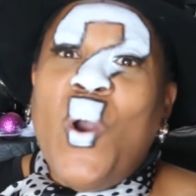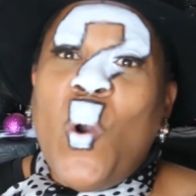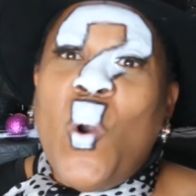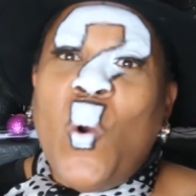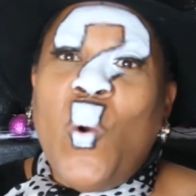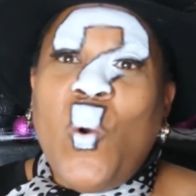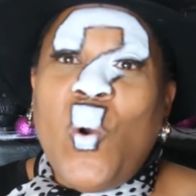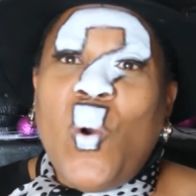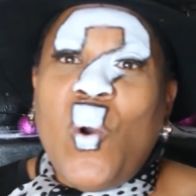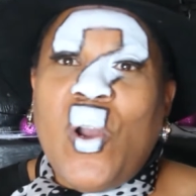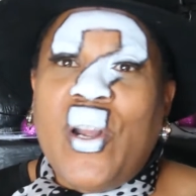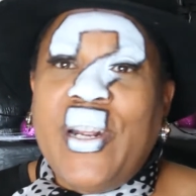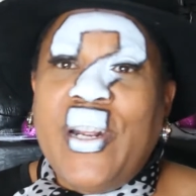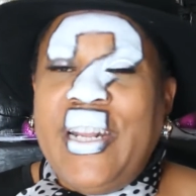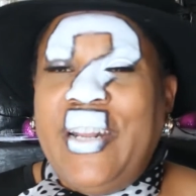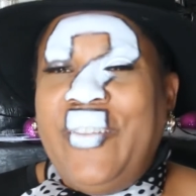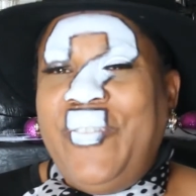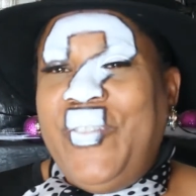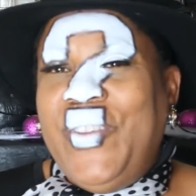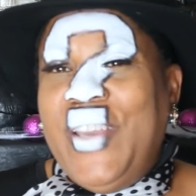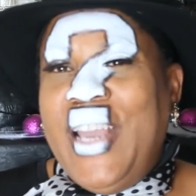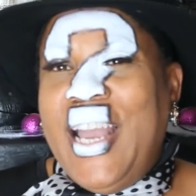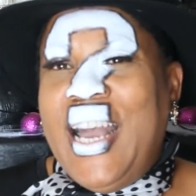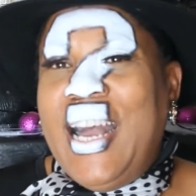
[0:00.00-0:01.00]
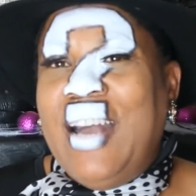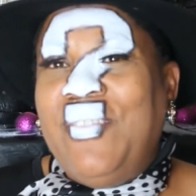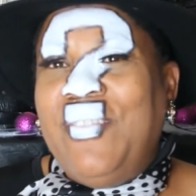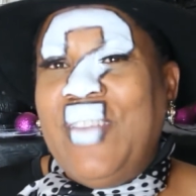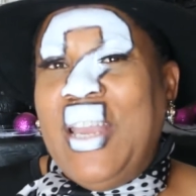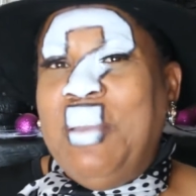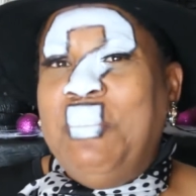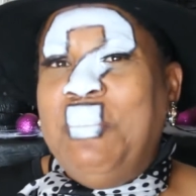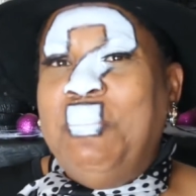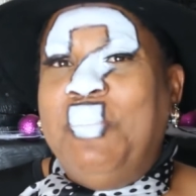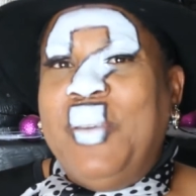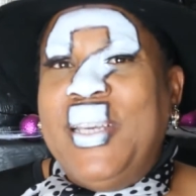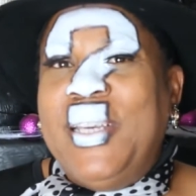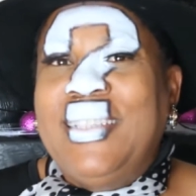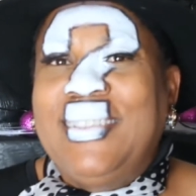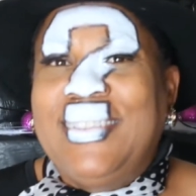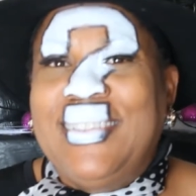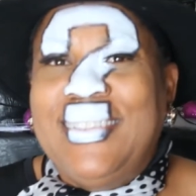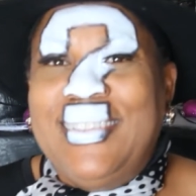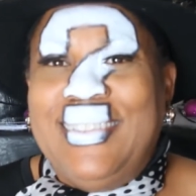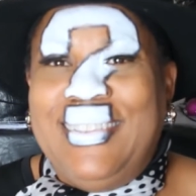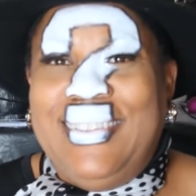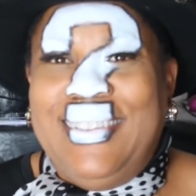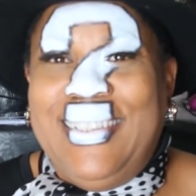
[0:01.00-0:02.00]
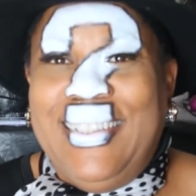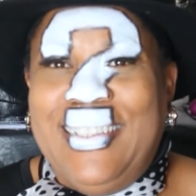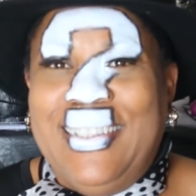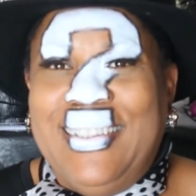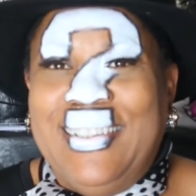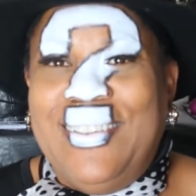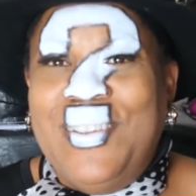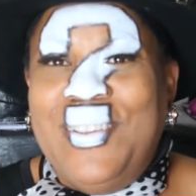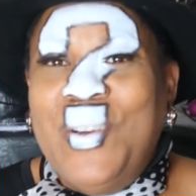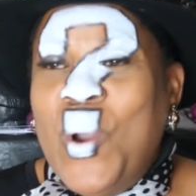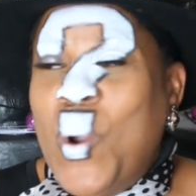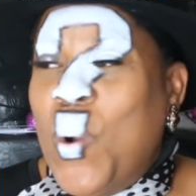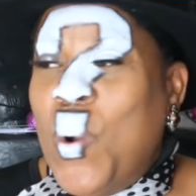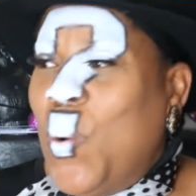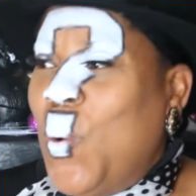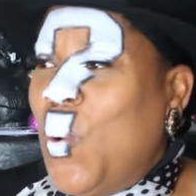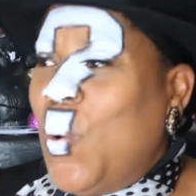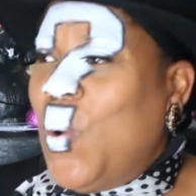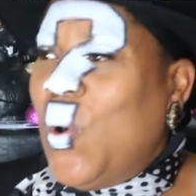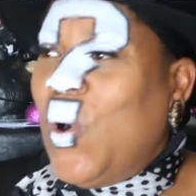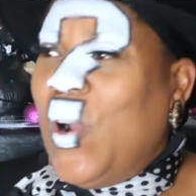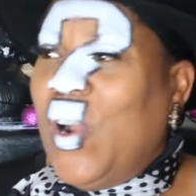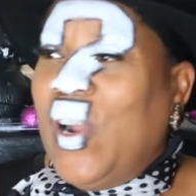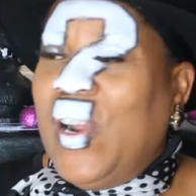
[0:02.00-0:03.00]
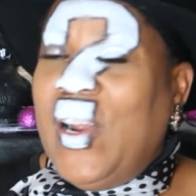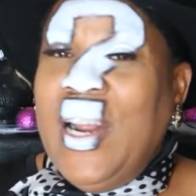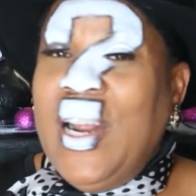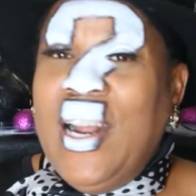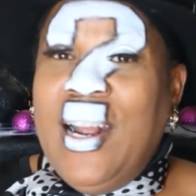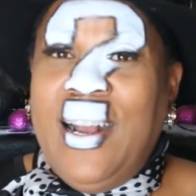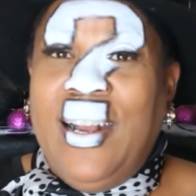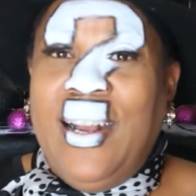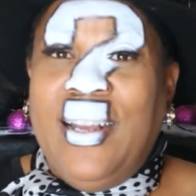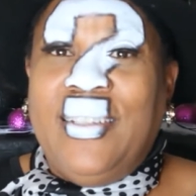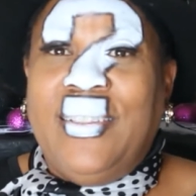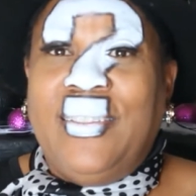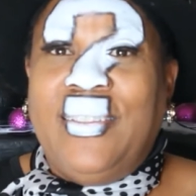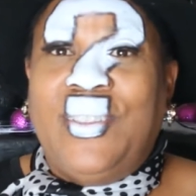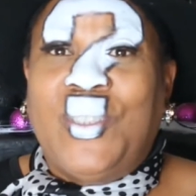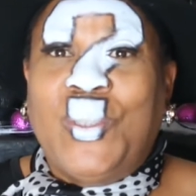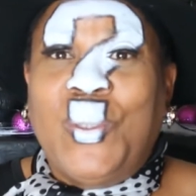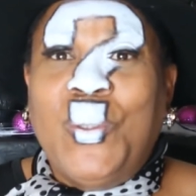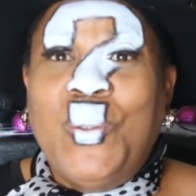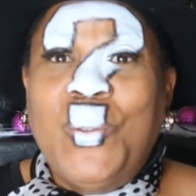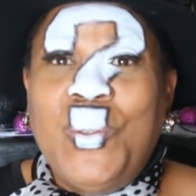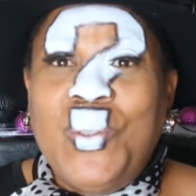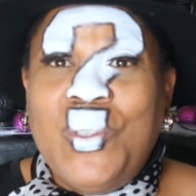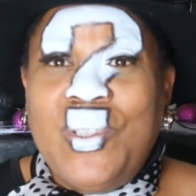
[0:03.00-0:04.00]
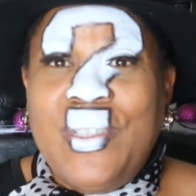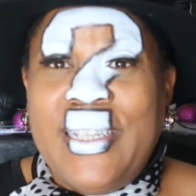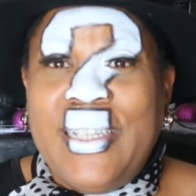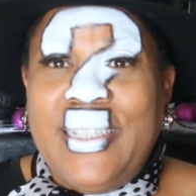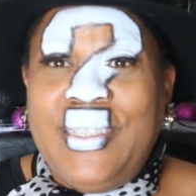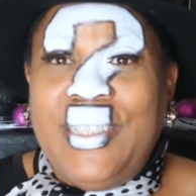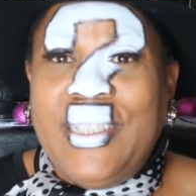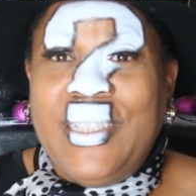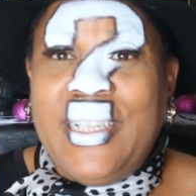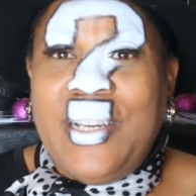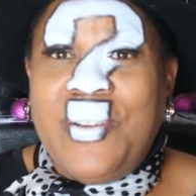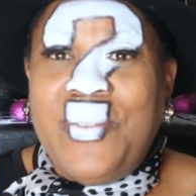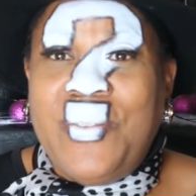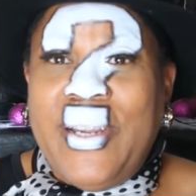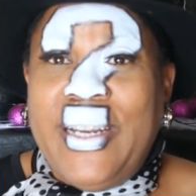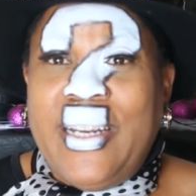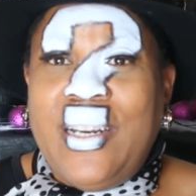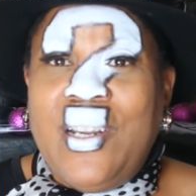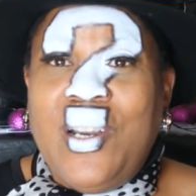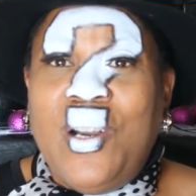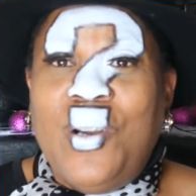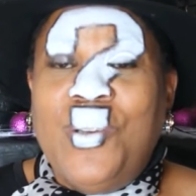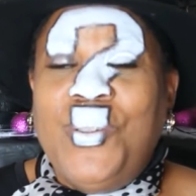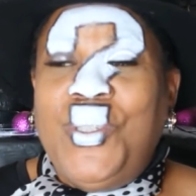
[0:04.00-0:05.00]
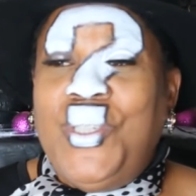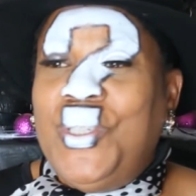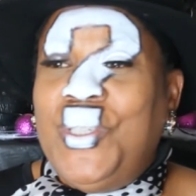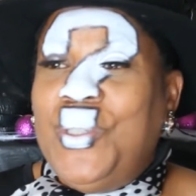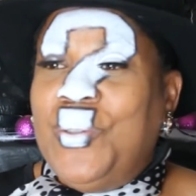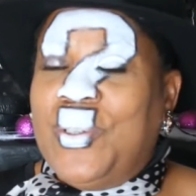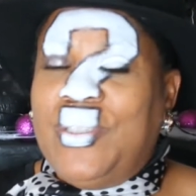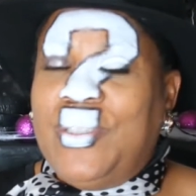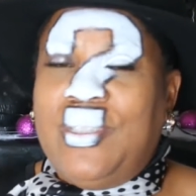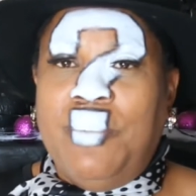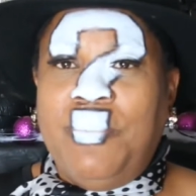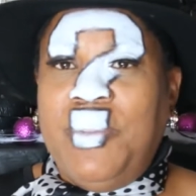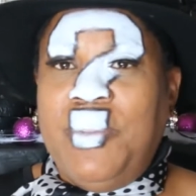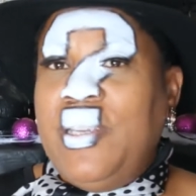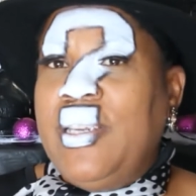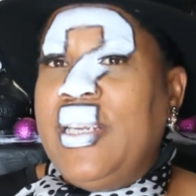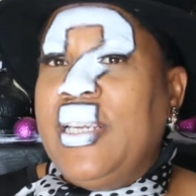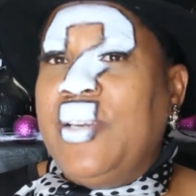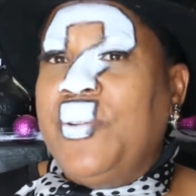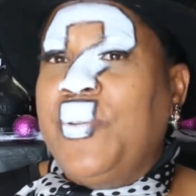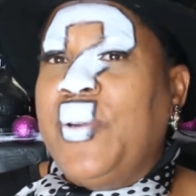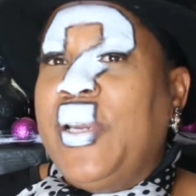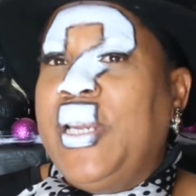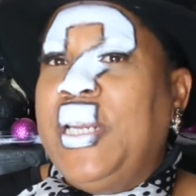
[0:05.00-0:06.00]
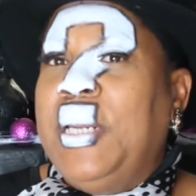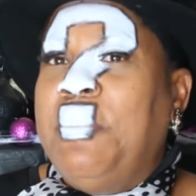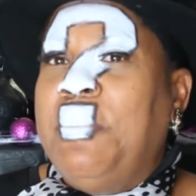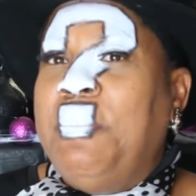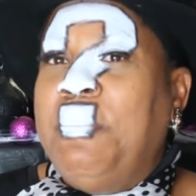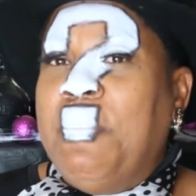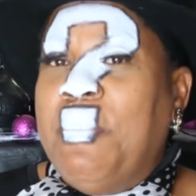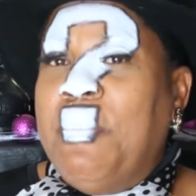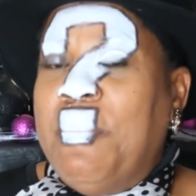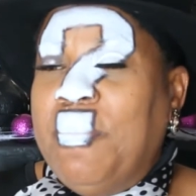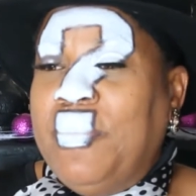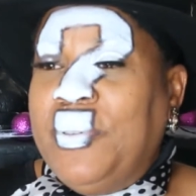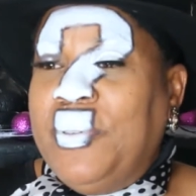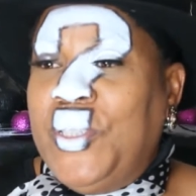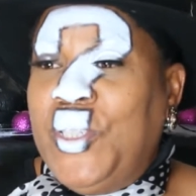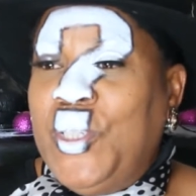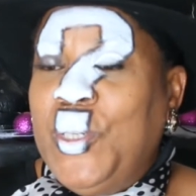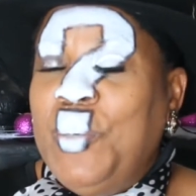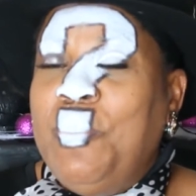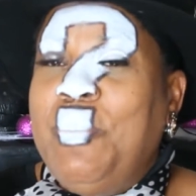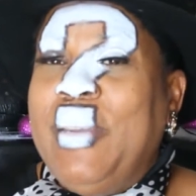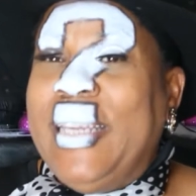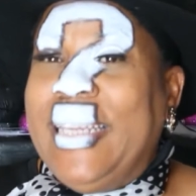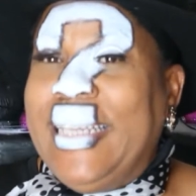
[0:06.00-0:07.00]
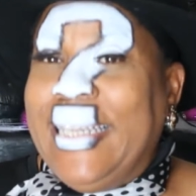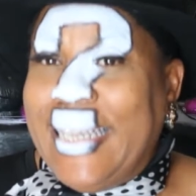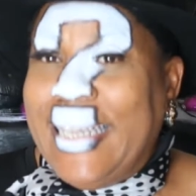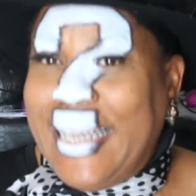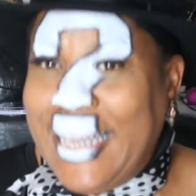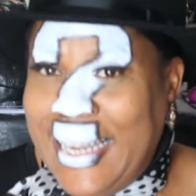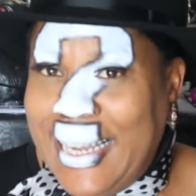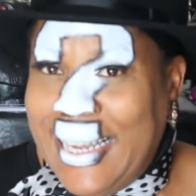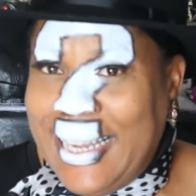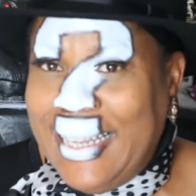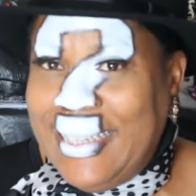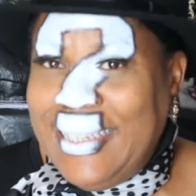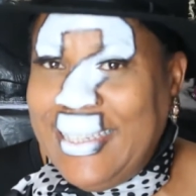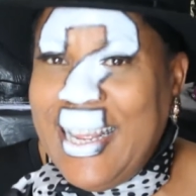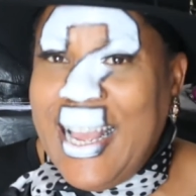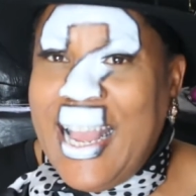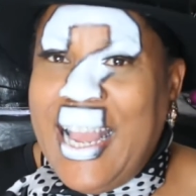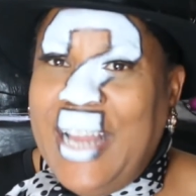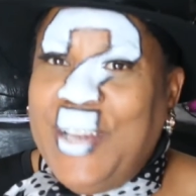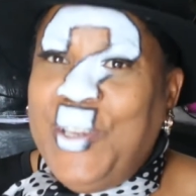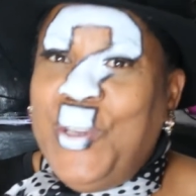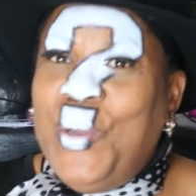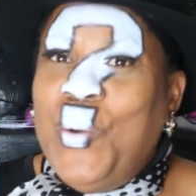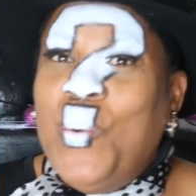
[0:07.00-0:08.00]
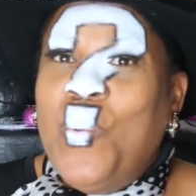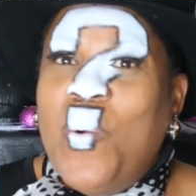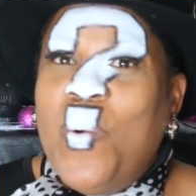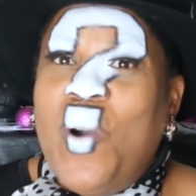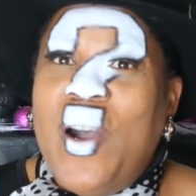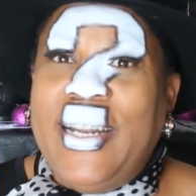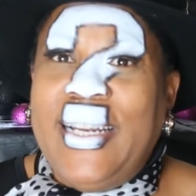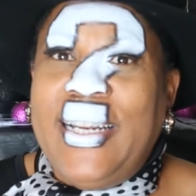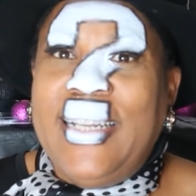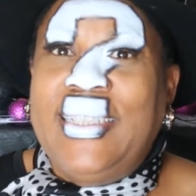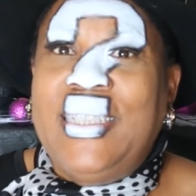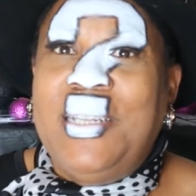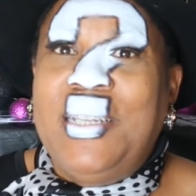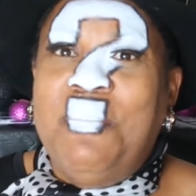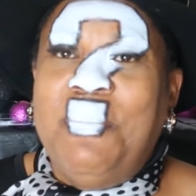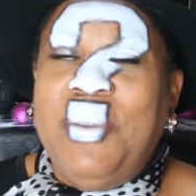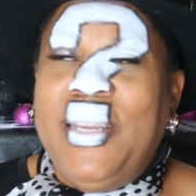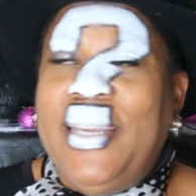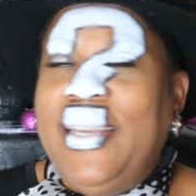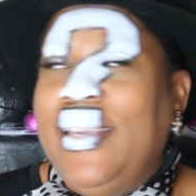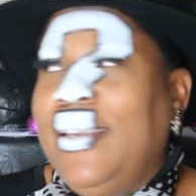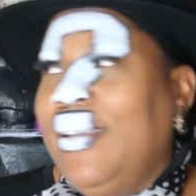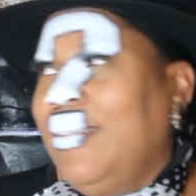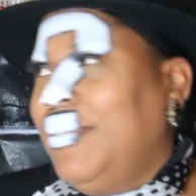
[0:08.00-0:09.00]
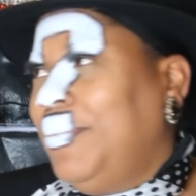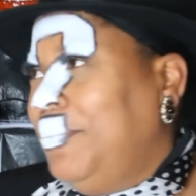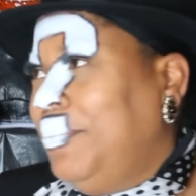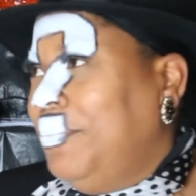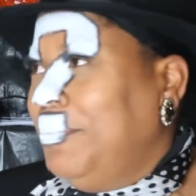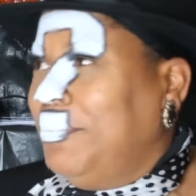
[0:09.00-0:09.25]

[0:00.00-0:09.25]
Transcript: Or if you have a business deal or a school that you're getting ready to go to, or something you're getting ready to begin, and you want it to be